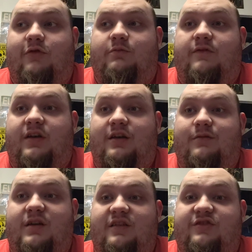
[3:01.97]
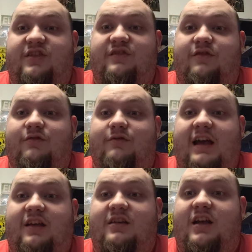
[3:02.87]
group of enemies and just
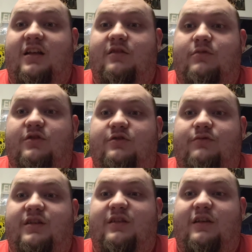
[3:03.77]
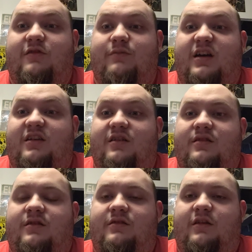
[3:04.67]
eradicating them all with either my
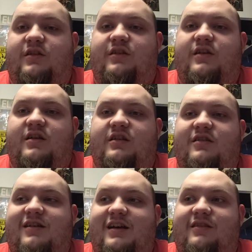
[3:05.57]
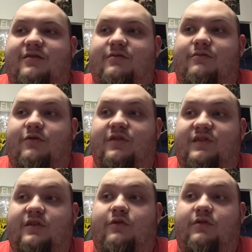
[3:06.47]
katana that I got, or a
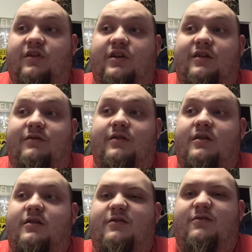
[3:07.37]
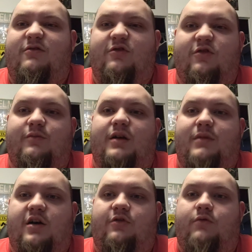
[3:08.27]
single gun, or my
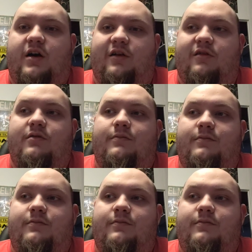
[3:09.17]
monowire.